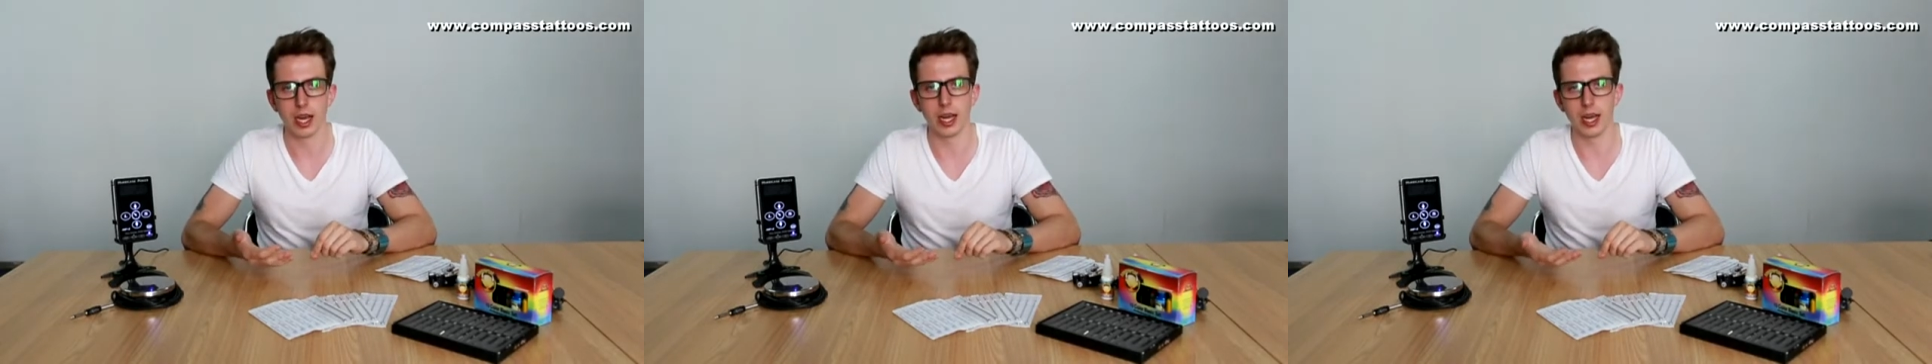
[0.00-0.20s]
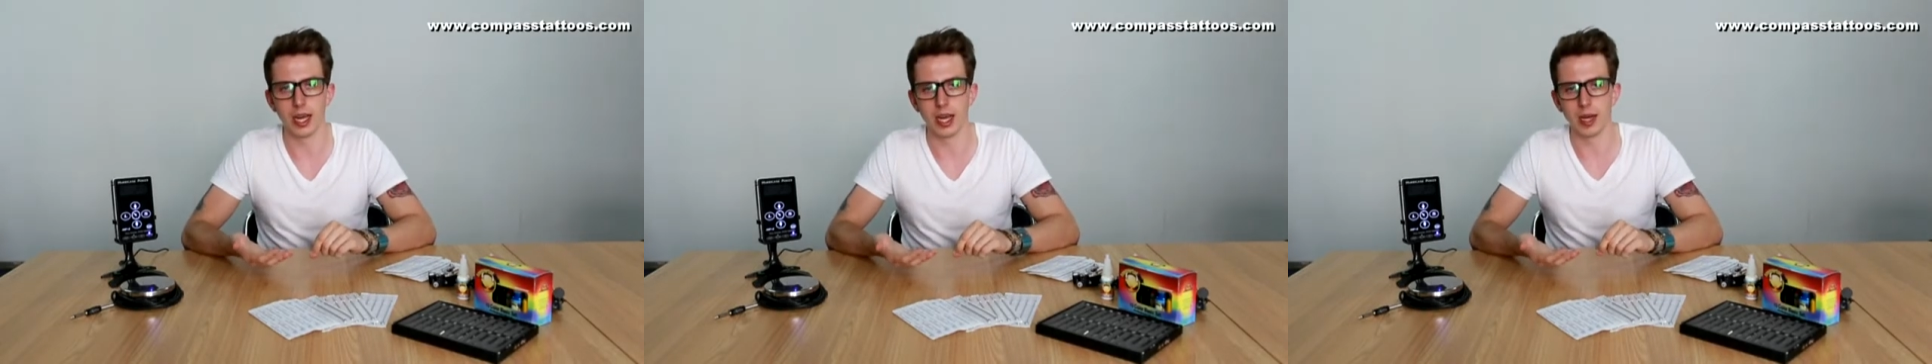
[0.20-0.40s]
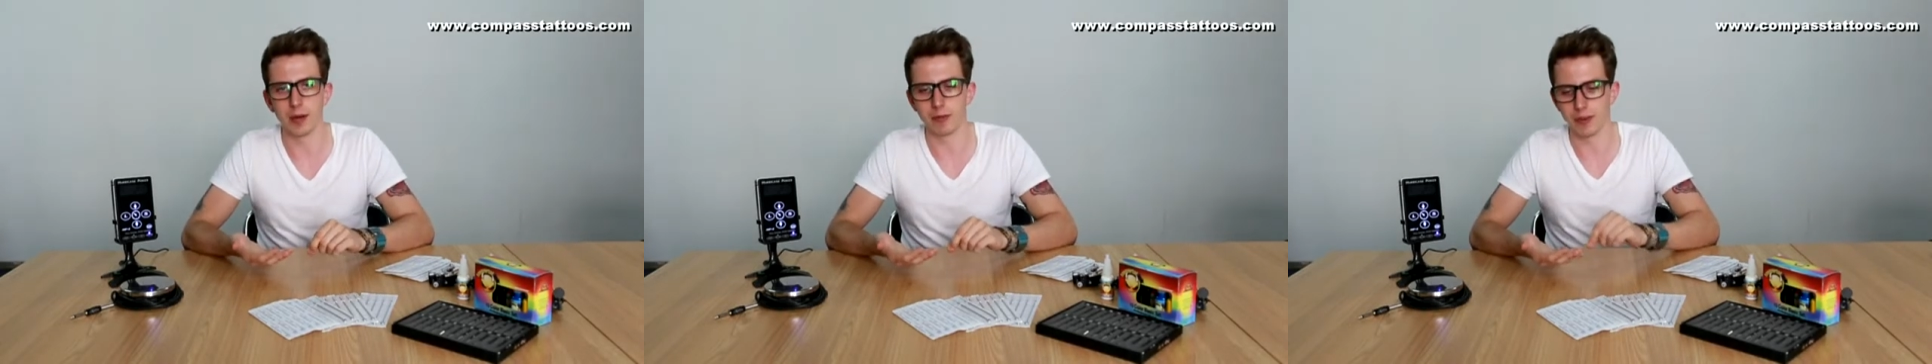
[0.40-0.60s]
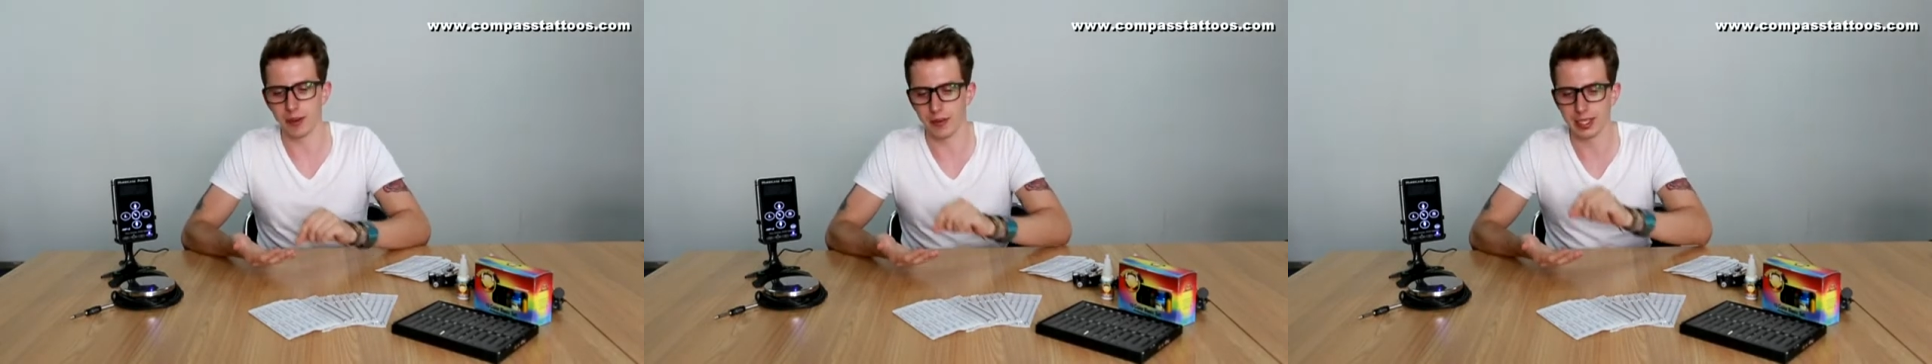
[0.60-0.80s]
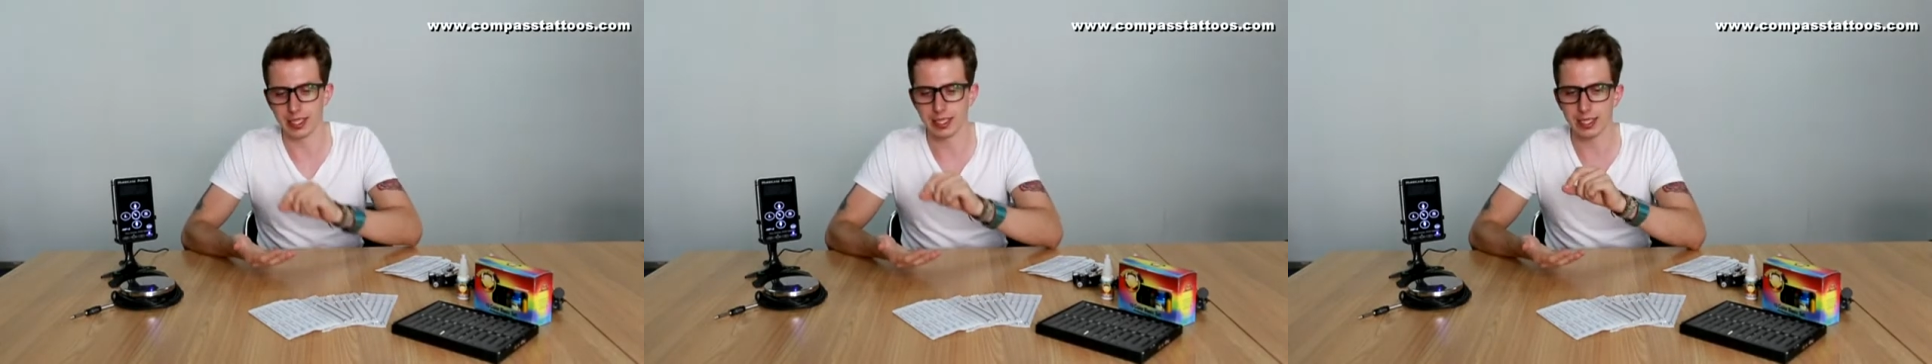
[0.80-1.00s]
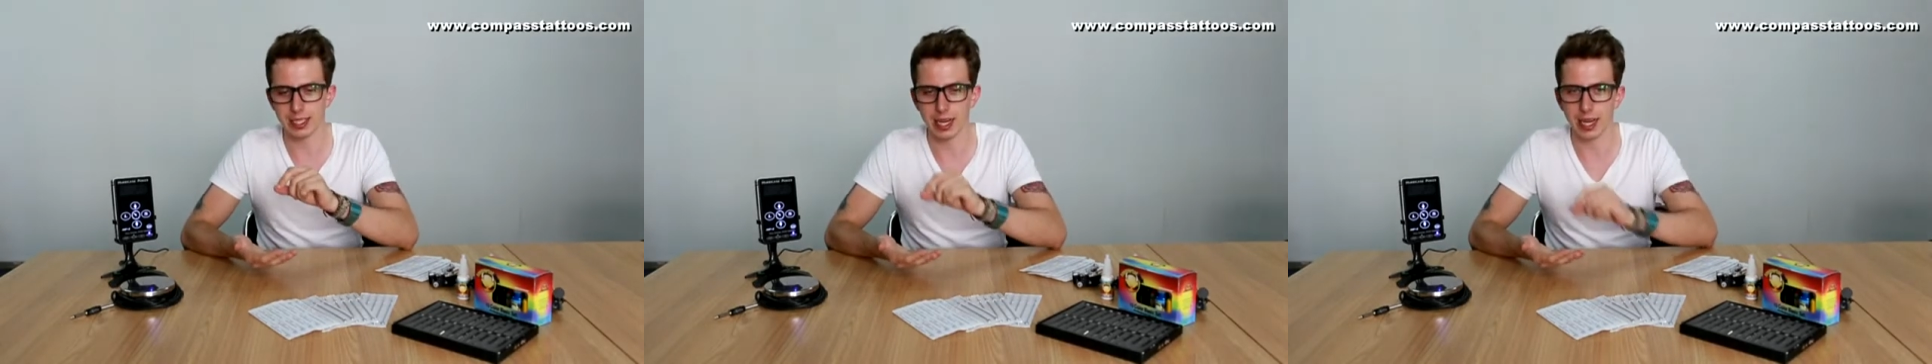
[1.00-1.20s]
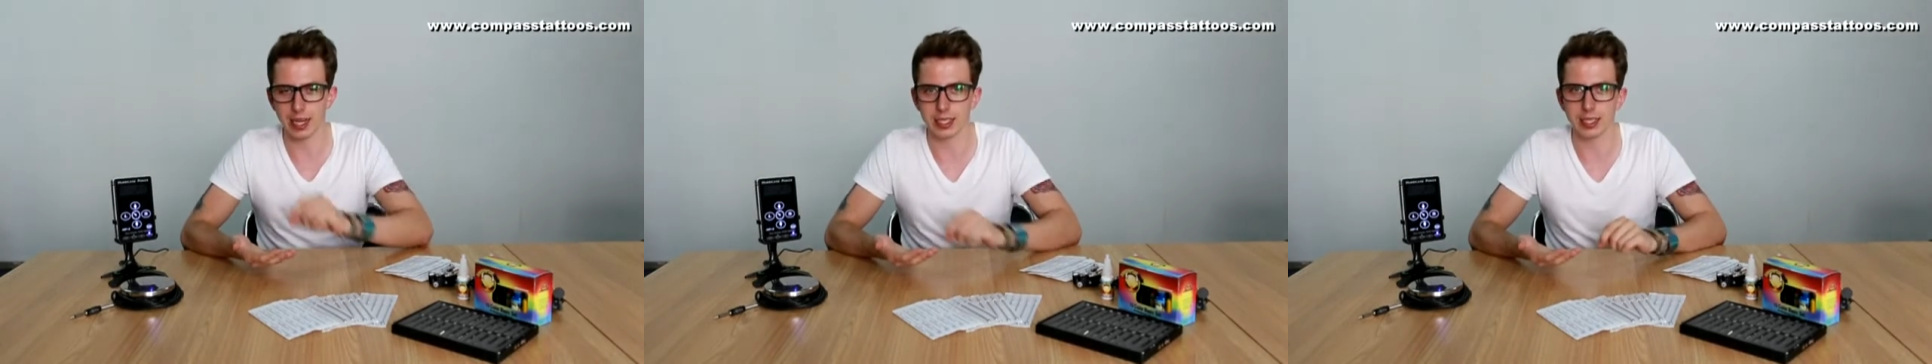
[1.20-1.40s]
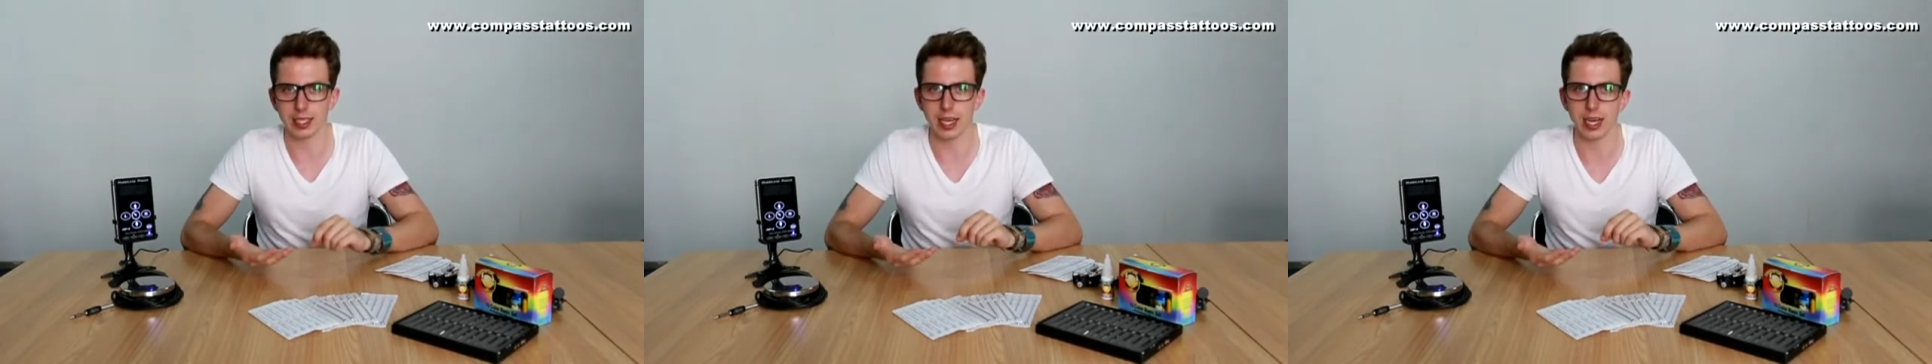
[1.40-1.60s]
very
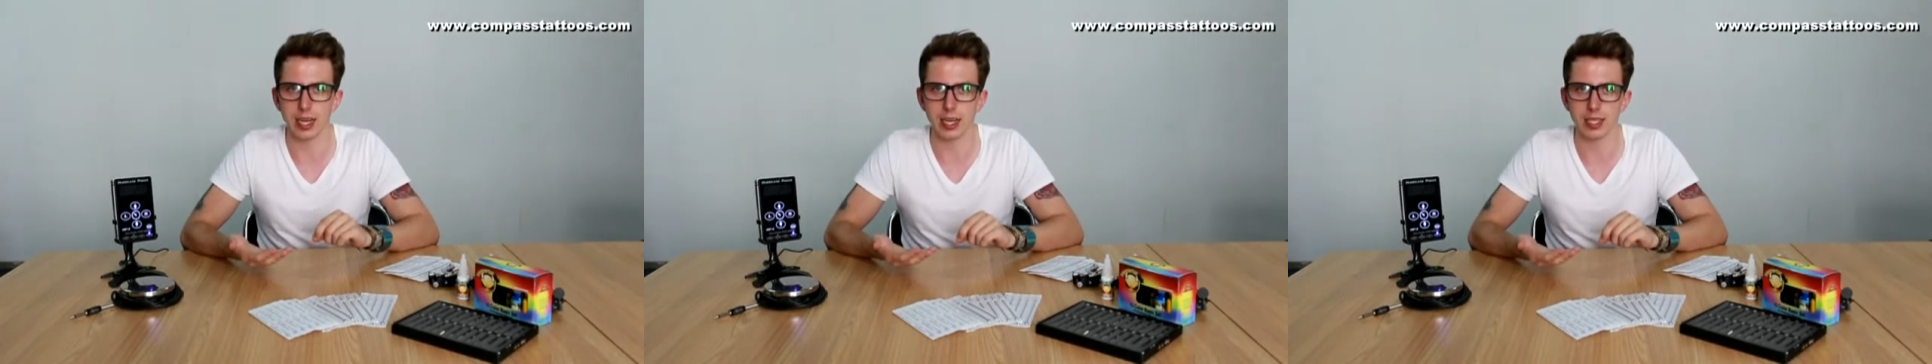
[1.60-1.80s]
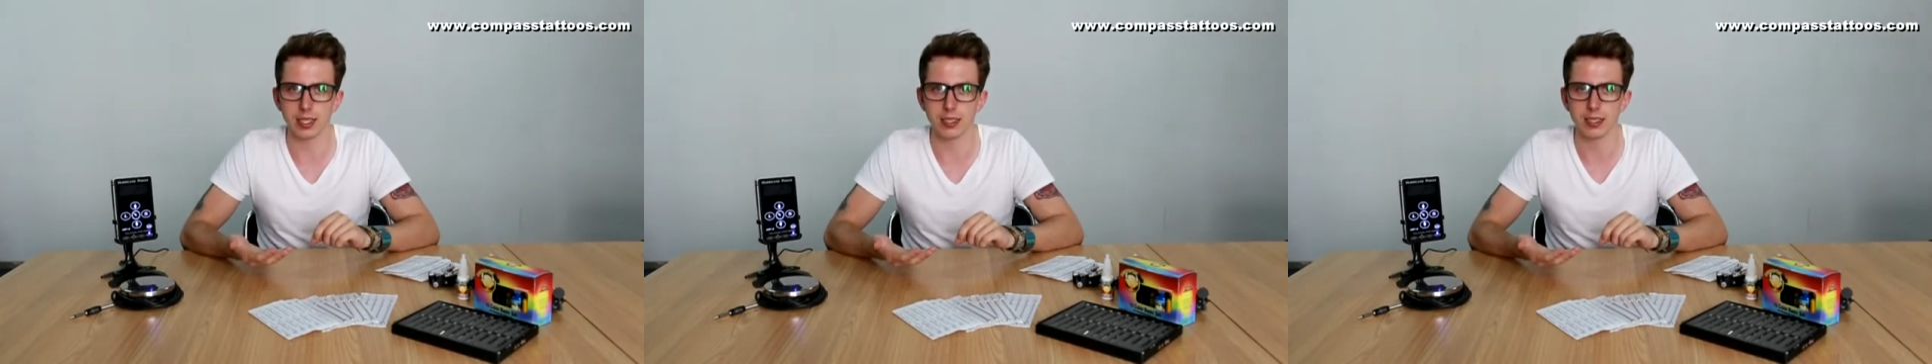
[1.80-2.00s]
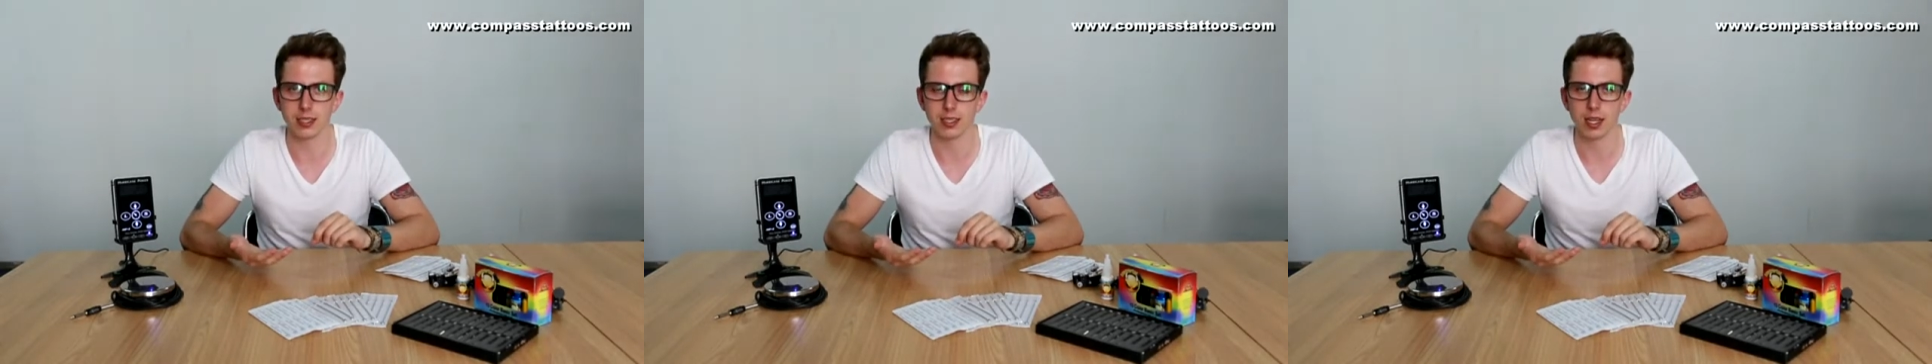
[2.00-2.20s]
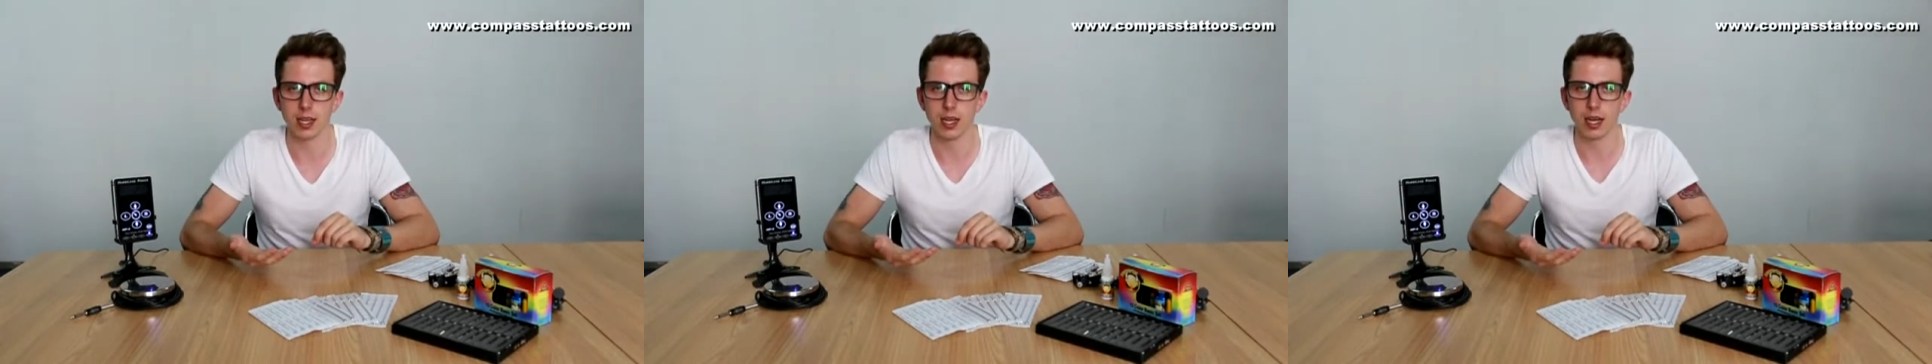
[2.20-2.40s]
tight lines,